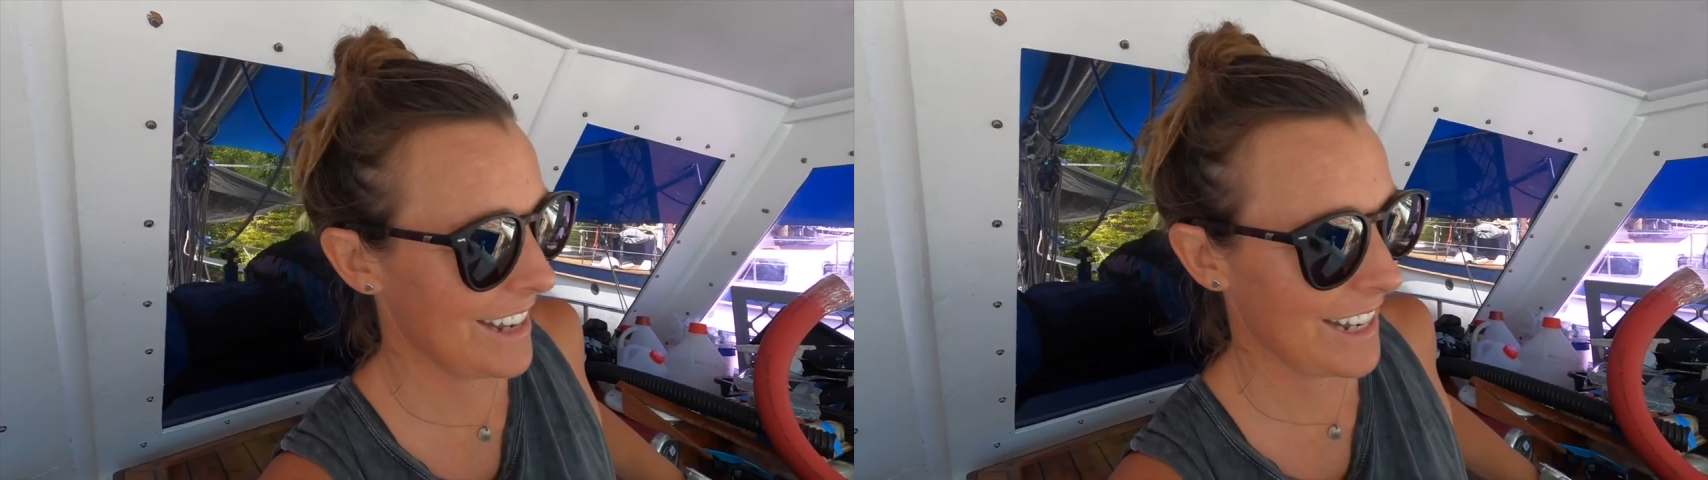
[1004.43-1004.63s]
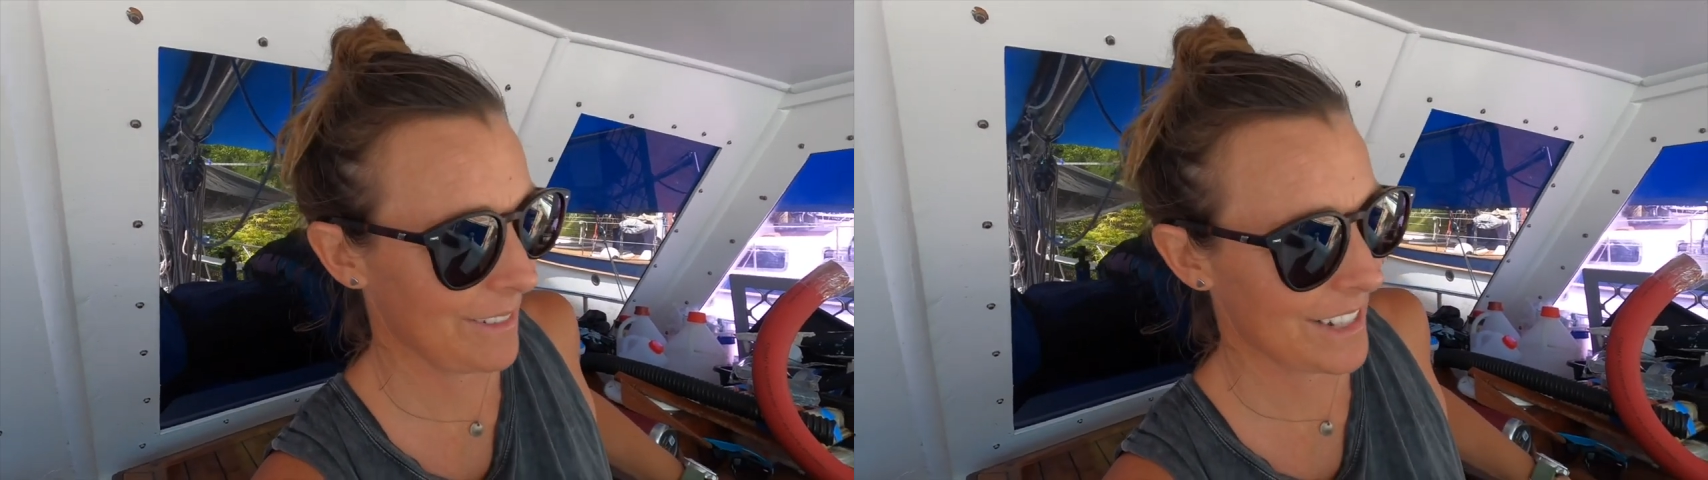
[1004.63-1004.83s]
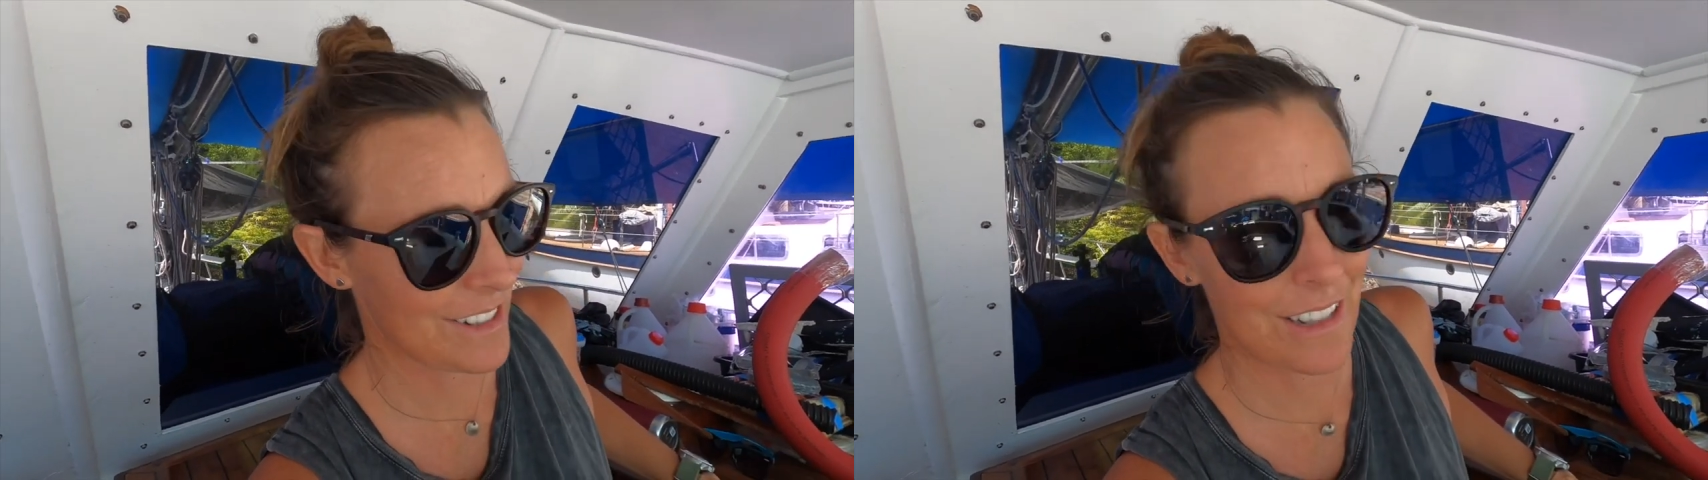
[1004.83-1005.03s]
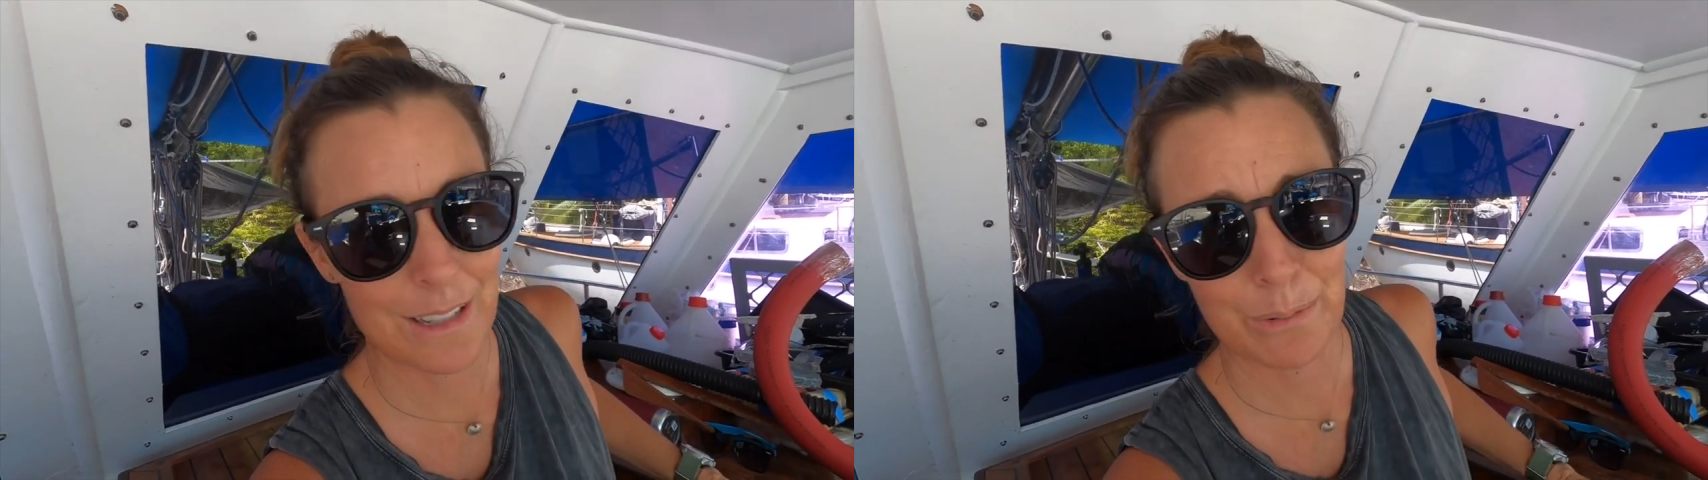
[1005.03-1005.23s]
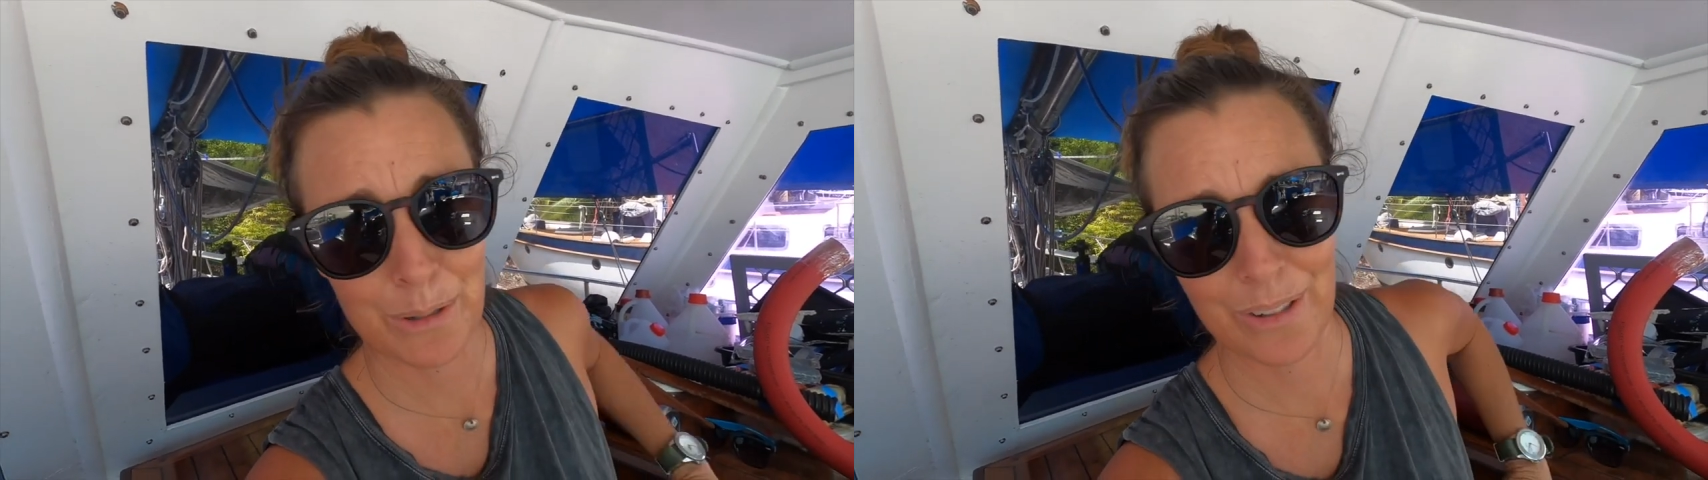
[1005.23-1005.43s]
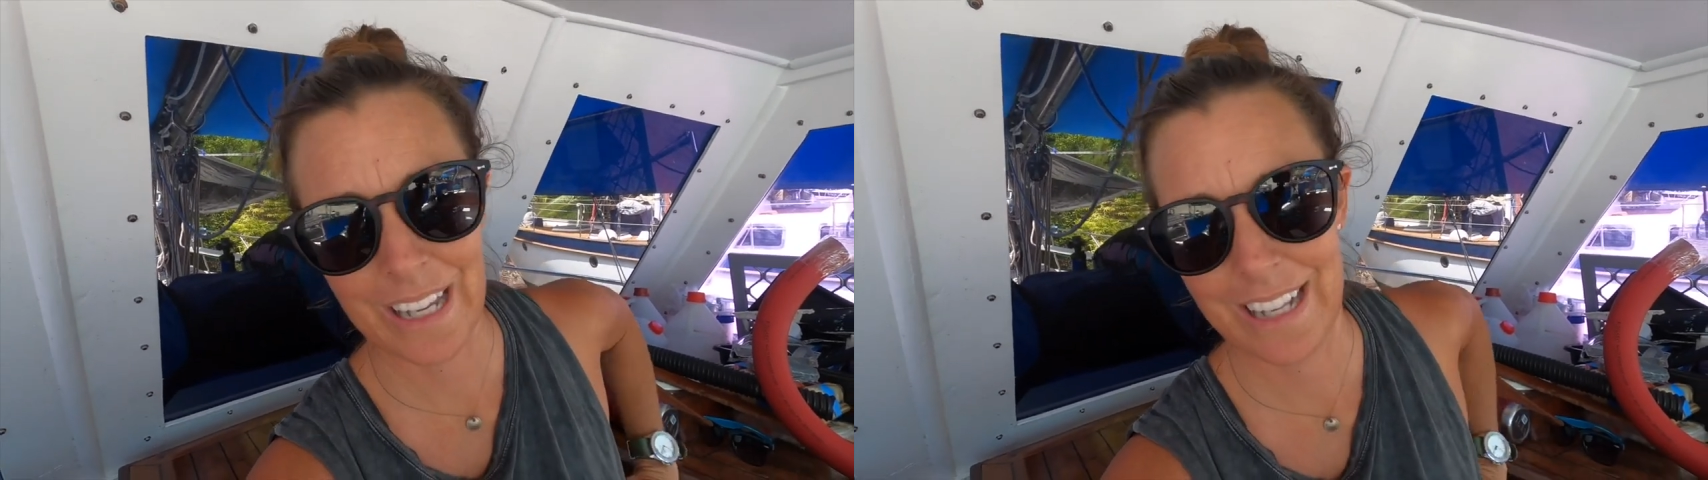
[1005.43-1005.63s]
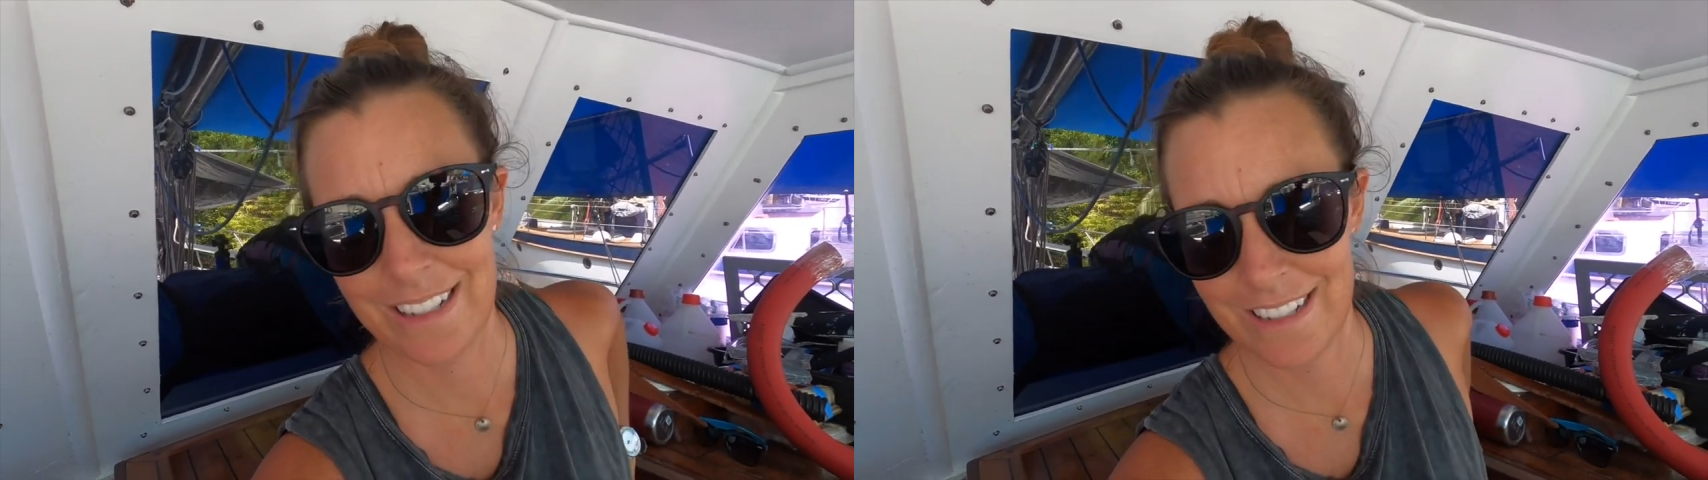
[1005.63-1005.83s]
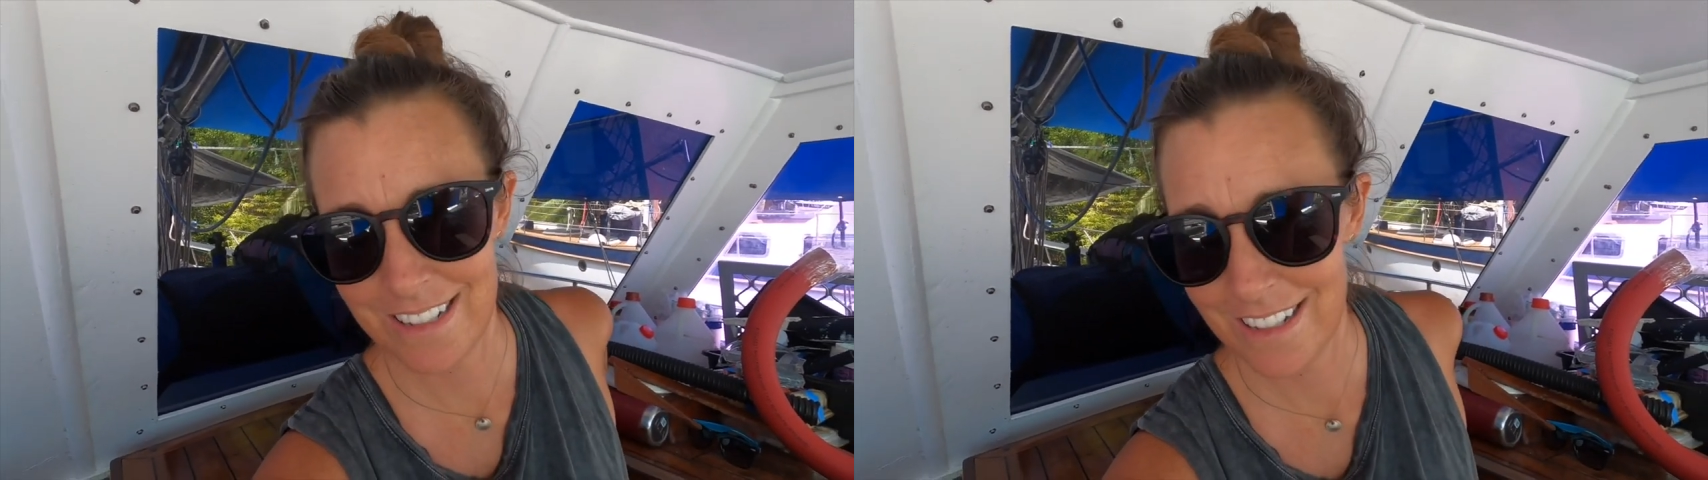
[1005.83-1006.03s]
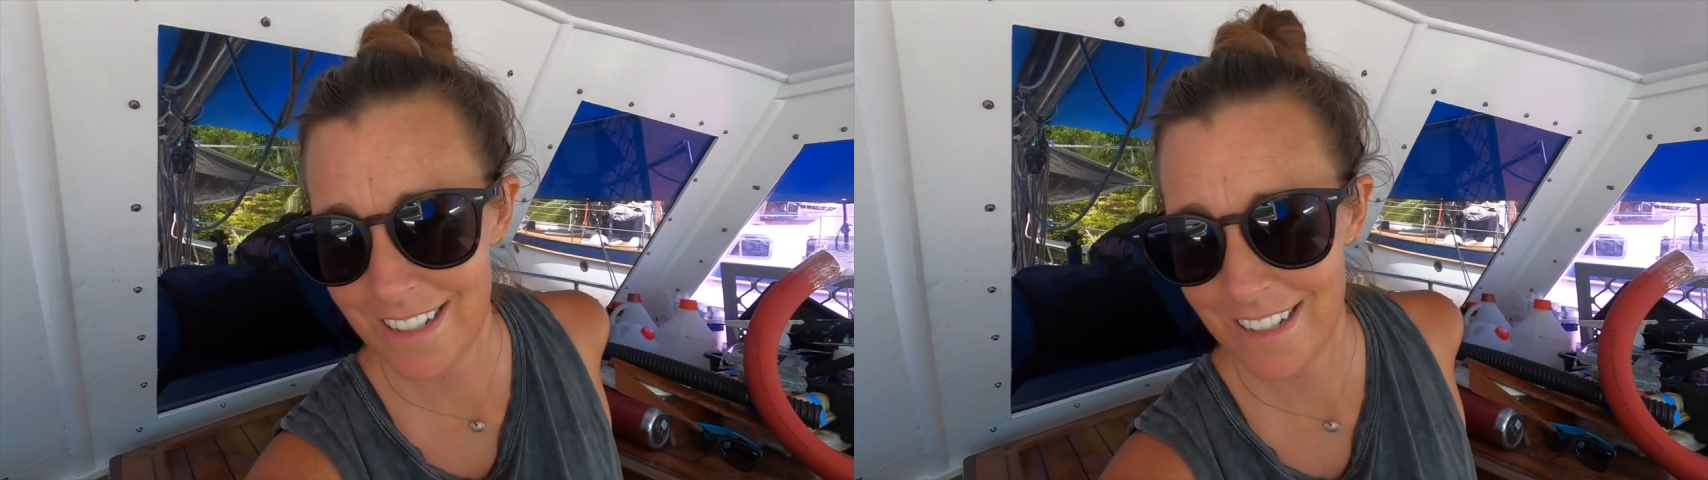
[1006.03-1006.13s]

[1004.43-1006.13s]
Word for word: Anyway, he's got them all and